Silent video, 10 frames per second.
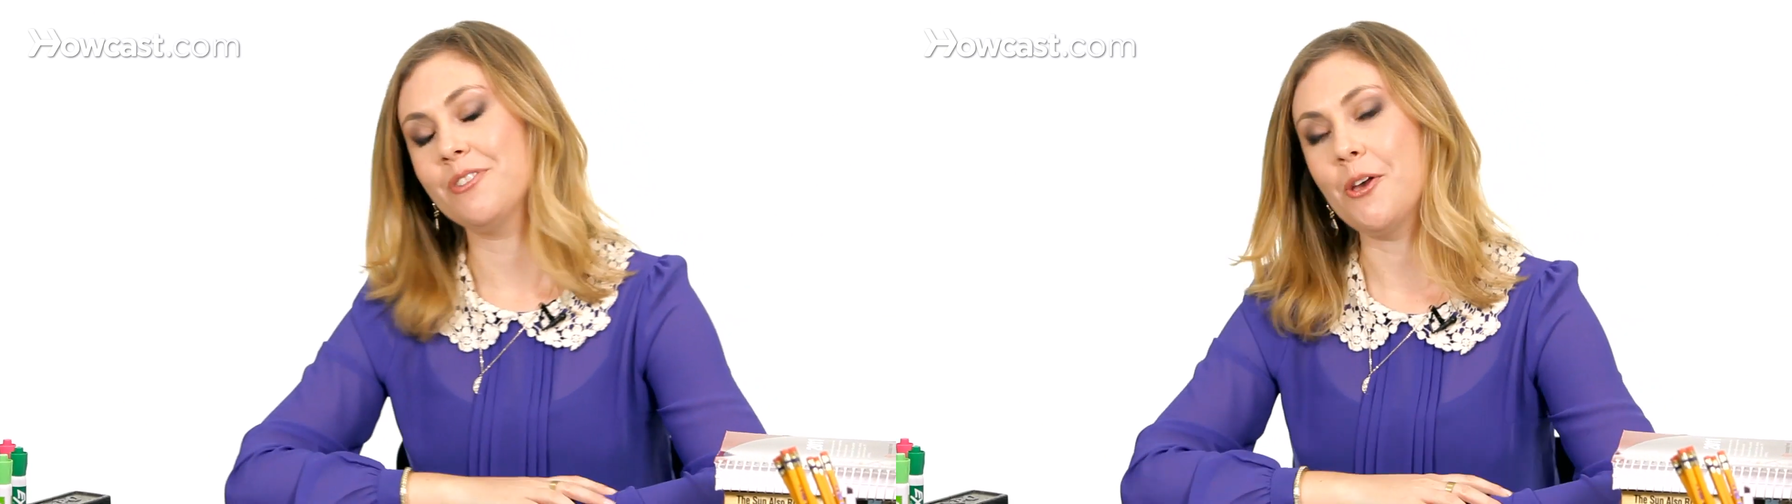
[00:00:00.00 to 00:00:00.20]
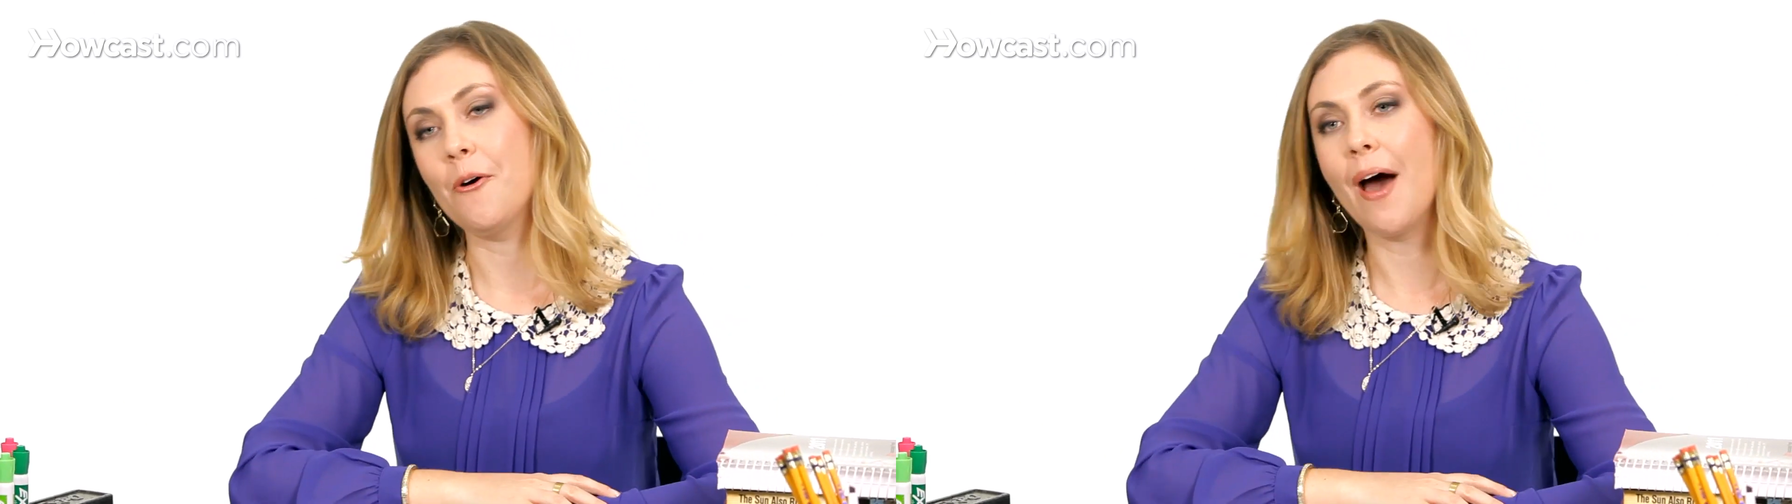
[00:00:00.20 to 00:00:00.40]

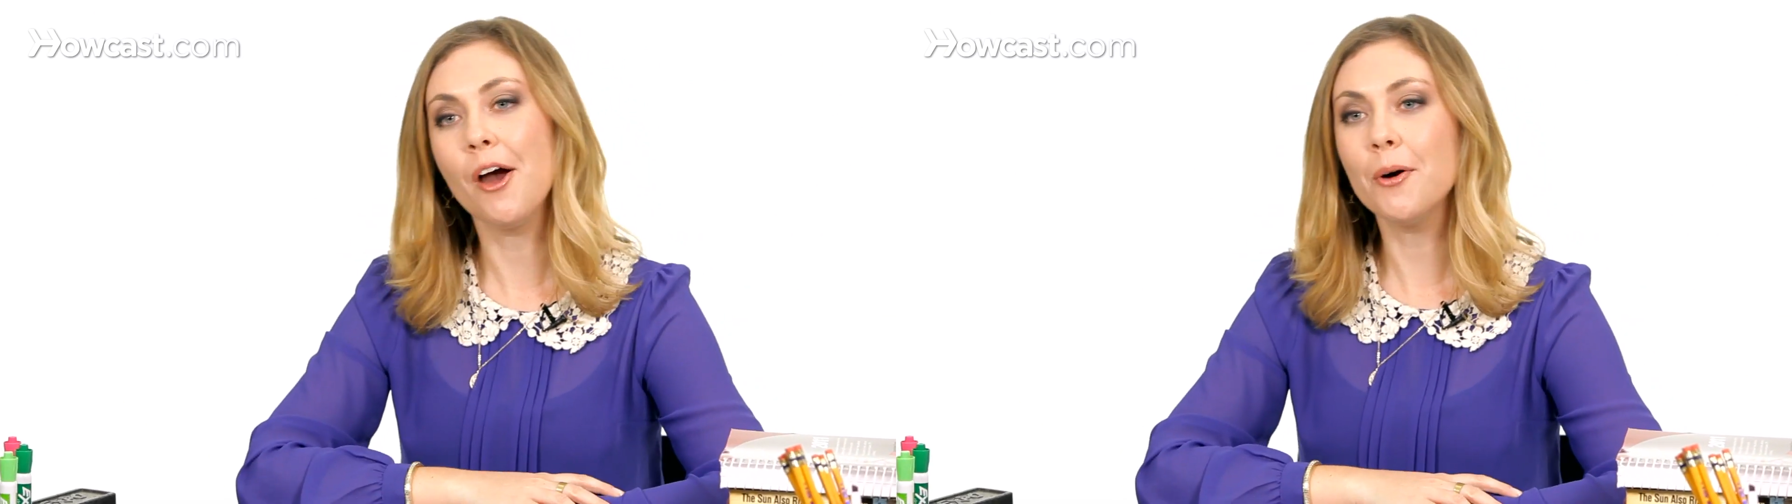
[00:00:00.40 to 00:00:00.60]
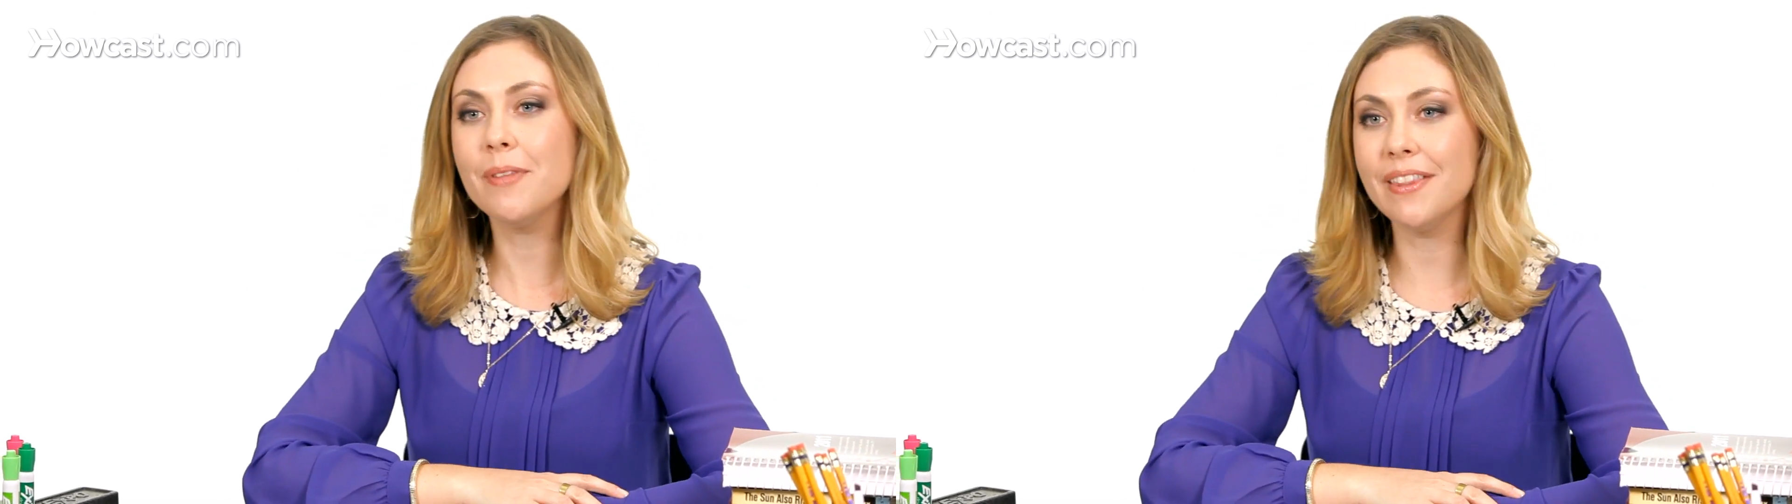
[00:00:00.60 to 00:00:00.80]
So I
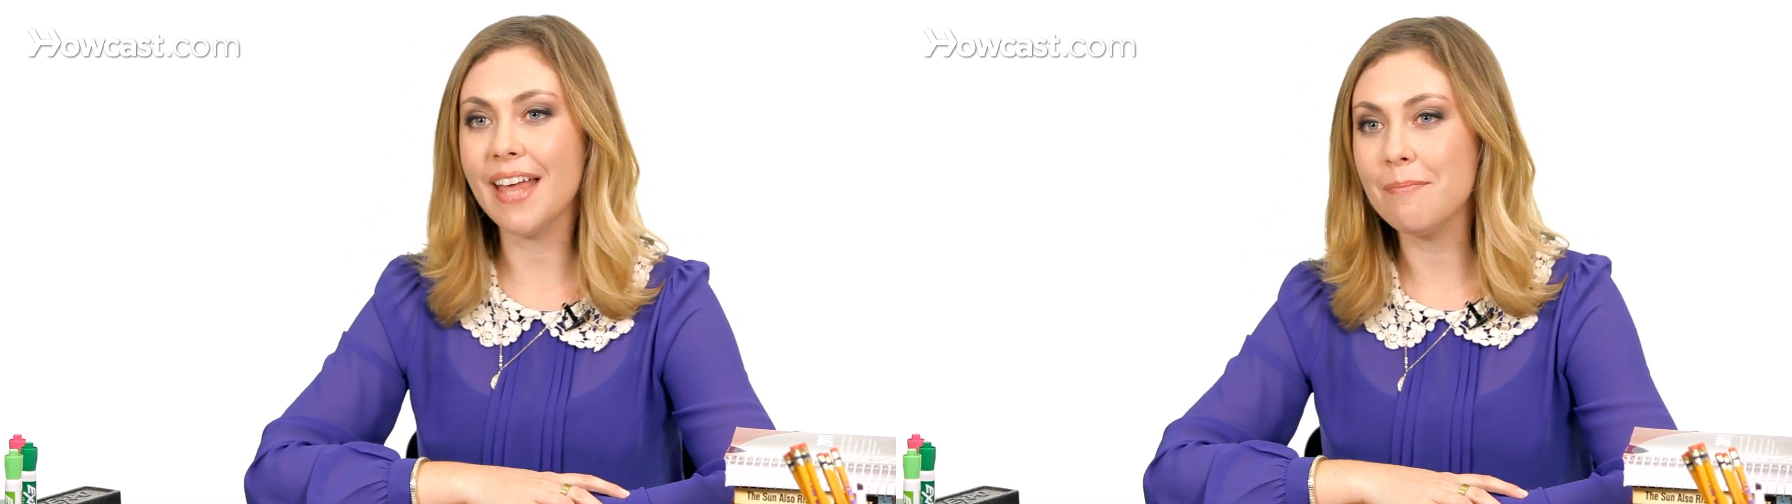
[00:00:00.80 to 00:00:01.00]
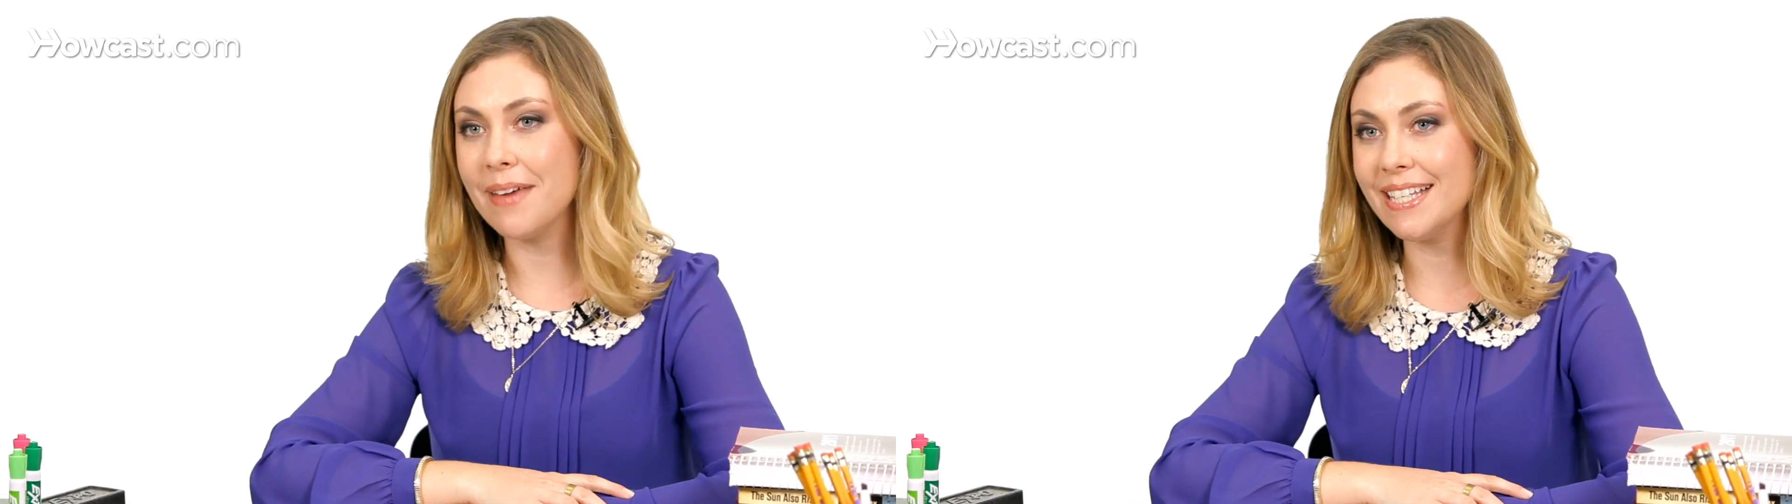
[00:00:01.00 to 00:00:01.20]
hope that
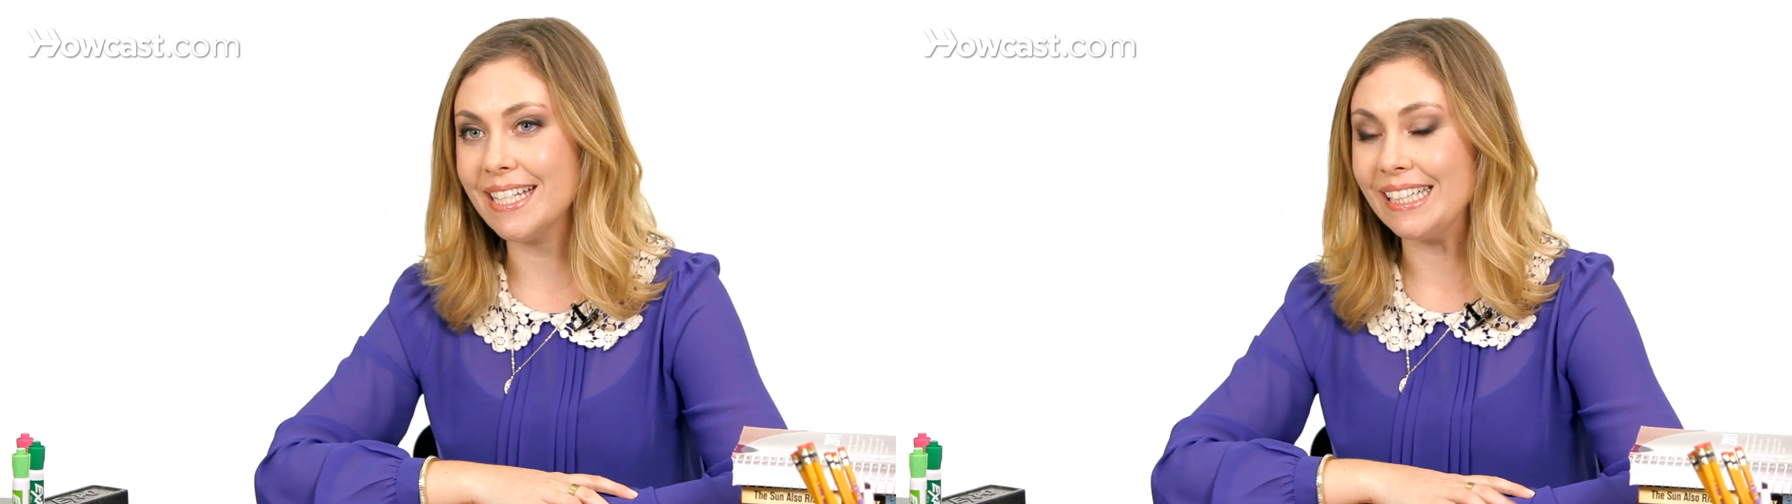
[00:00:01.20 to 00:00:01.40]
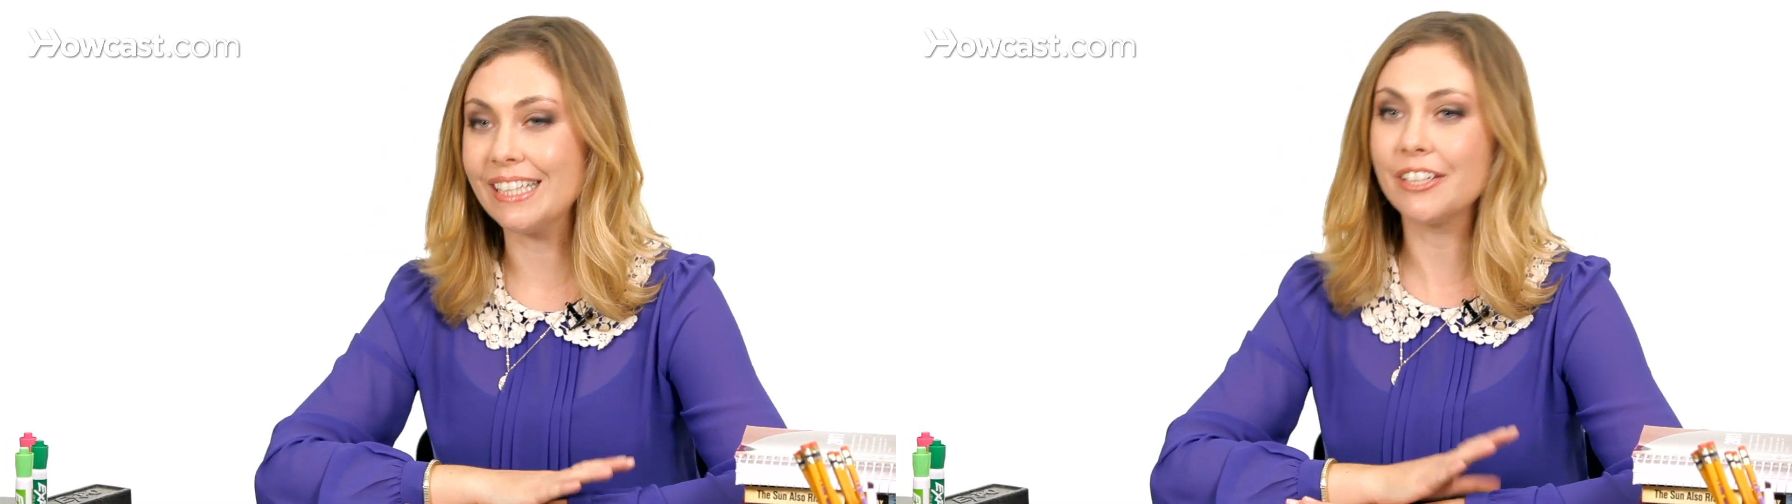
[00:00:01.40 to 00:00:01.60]
that makes
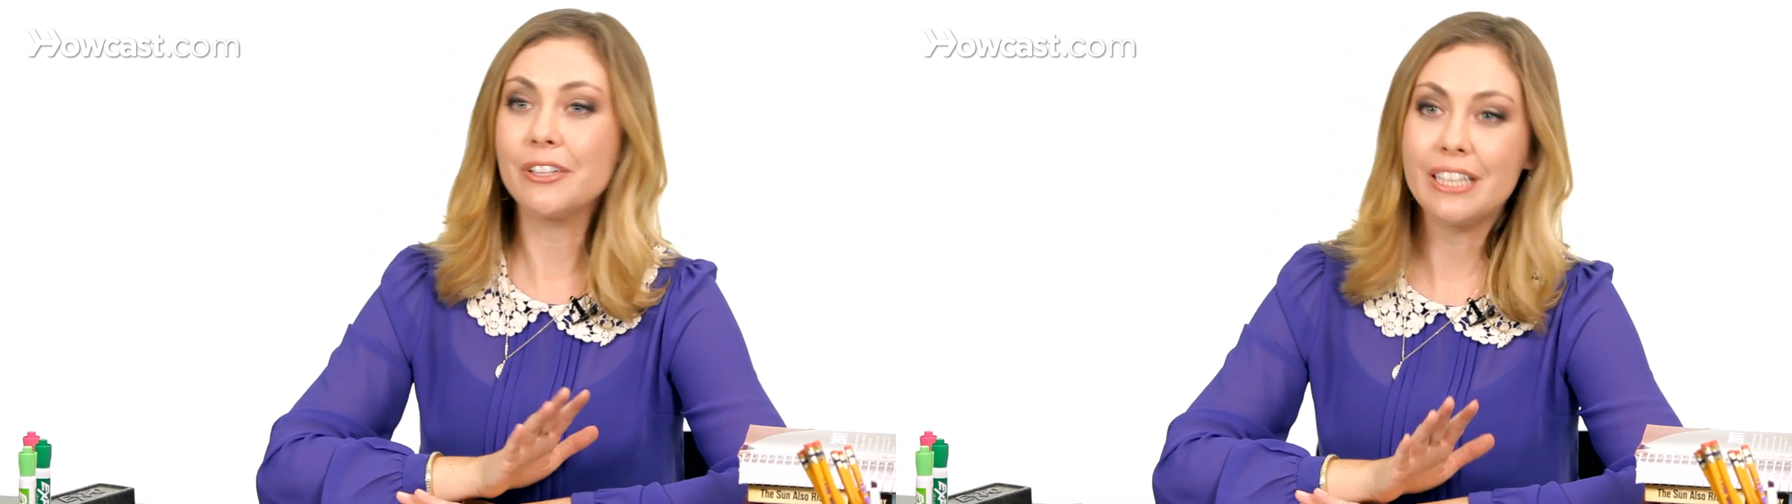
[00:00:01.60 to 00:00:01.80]
it a little